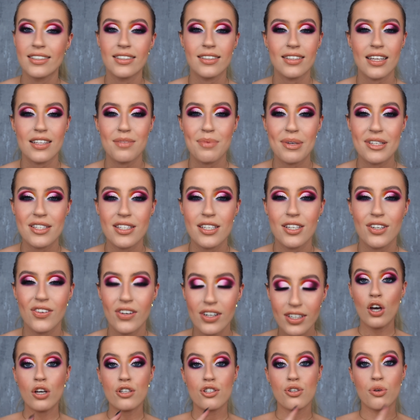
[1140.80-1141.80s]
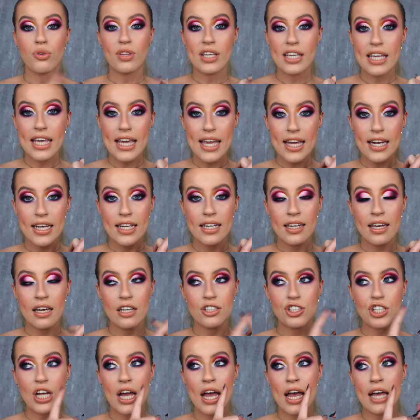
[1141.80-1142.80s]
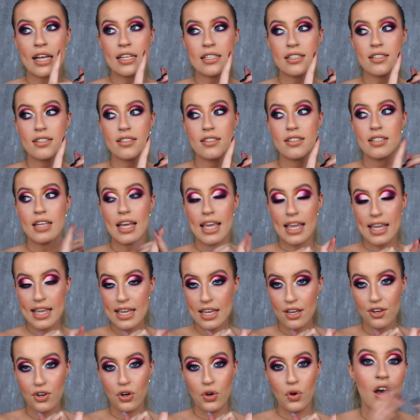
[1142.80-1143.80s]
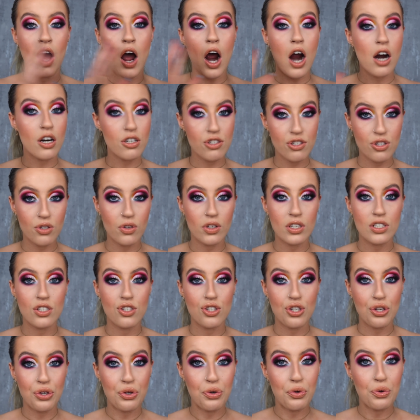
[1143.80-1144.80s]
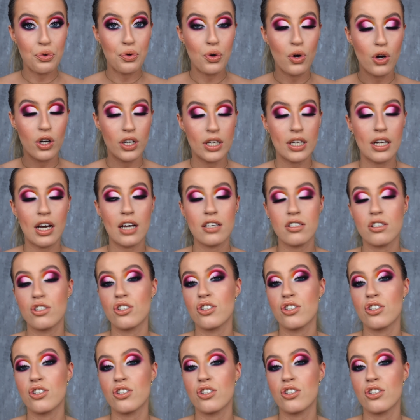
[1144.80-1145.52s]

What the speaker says: That's my secret. So the Keilidh lash and Ego are suited to hooded eyes.